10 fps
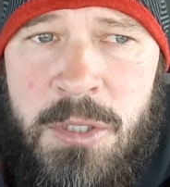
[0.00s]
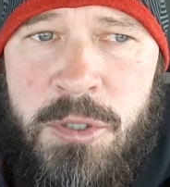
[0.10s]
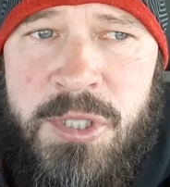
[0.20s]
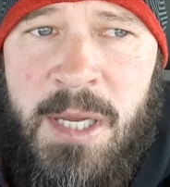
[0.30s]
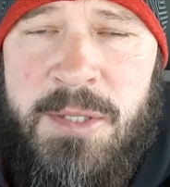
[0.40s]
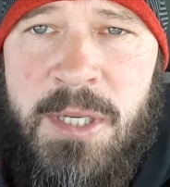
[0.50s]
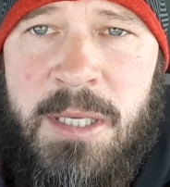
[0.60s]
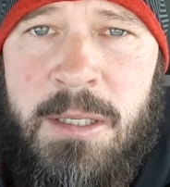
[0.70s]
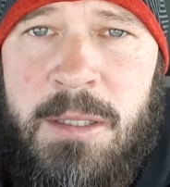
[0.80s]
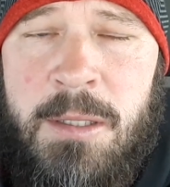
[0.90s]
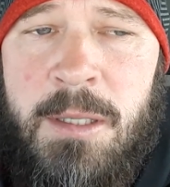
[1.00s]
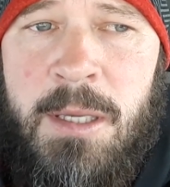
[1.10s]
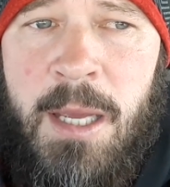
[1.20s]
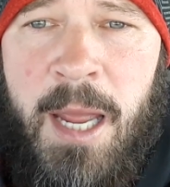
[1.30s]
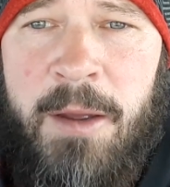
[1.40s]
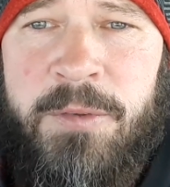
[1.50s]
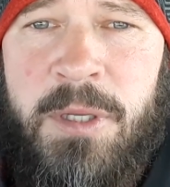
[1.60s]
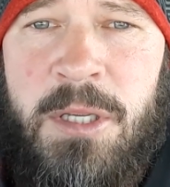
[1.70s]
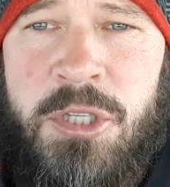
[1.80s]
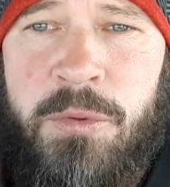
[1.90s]
It sounds like after
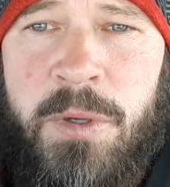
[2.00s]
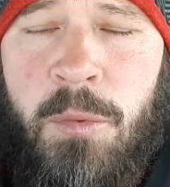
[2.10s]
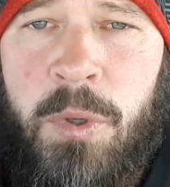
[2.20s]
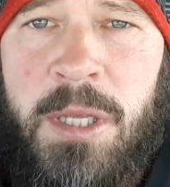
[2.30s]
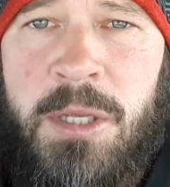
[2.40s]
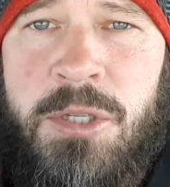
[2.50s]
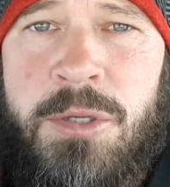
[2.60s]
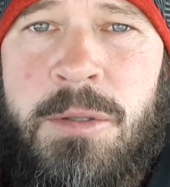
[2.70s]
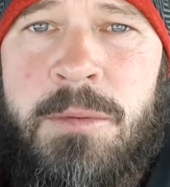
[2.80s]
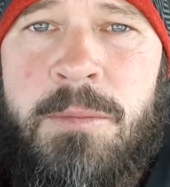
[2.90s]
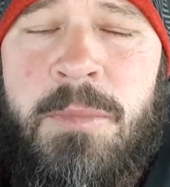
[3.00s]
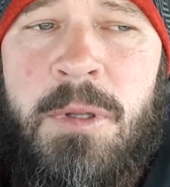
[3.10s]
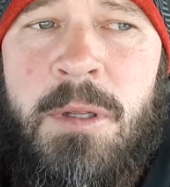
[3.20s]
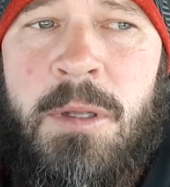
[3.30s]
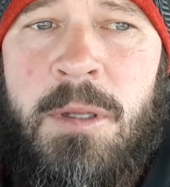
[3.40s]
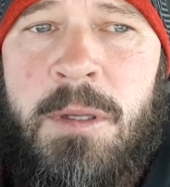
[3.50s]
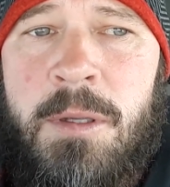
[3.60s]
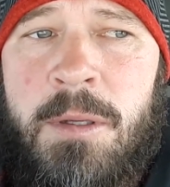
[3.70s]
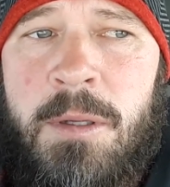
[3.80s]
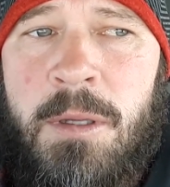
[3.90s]
these three weeks
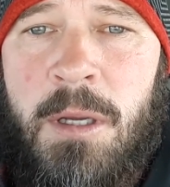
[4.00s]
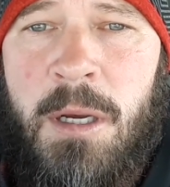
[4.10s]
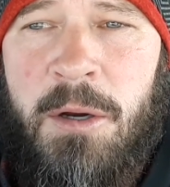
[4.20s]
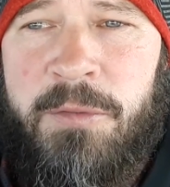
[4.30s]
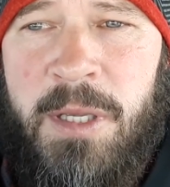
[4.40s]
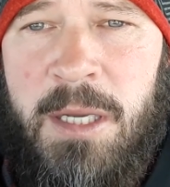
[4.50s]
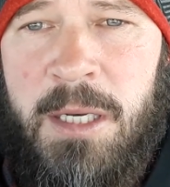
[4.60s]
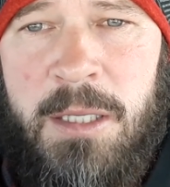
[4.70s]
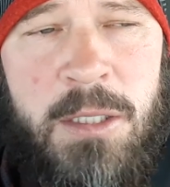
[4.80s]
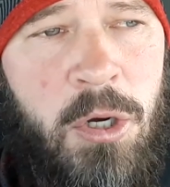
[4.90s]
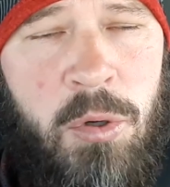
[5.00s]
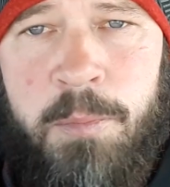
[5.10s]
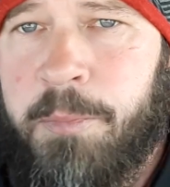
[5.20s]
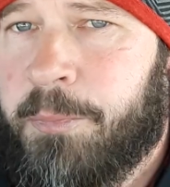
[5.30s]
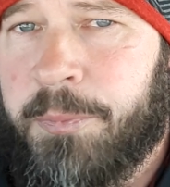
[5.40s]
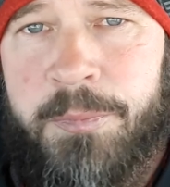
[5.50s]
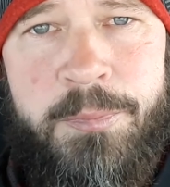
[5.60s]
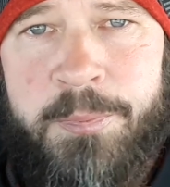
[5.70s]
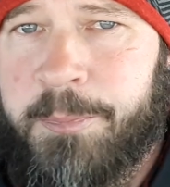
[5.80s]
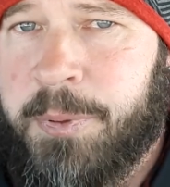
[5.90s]
of eating no
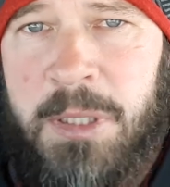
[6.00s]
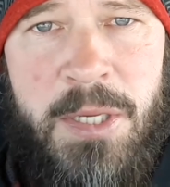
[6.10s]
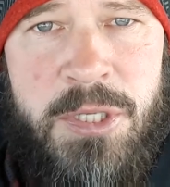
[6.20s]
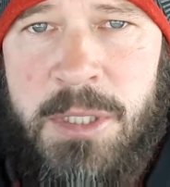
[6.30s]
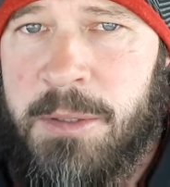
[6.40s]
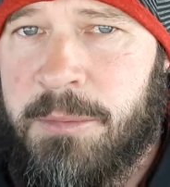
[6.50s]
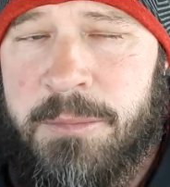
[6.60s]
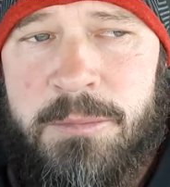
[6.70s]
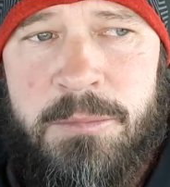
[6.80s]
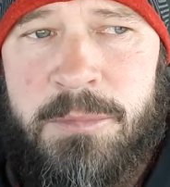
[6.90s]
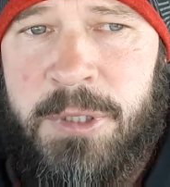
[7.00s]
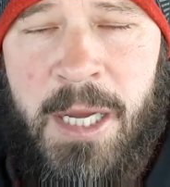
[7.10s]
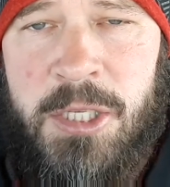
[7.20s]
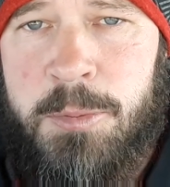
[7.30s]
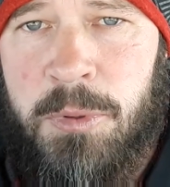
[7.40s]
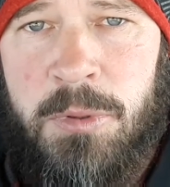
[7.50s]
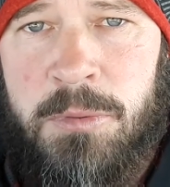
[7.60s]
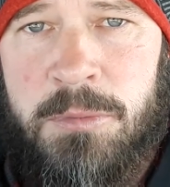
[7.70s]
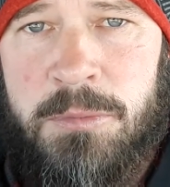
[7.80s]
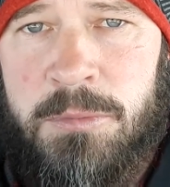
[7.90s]
pleasant gospel
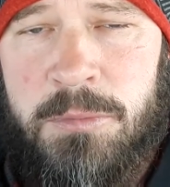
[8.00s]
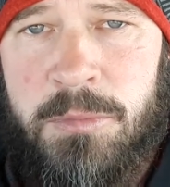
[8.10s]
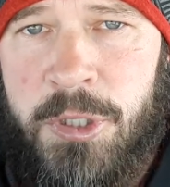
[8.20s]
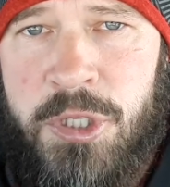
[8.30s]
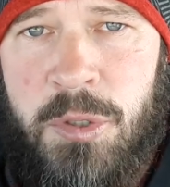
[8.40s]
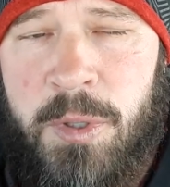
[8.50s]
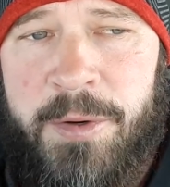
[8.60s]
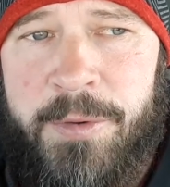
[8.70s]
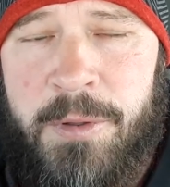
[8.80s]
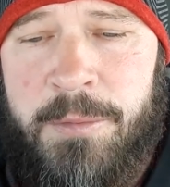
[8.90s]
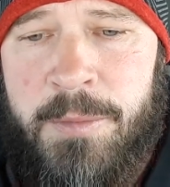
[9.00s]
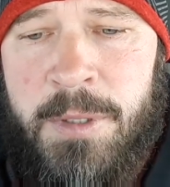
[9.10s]
whatsoever,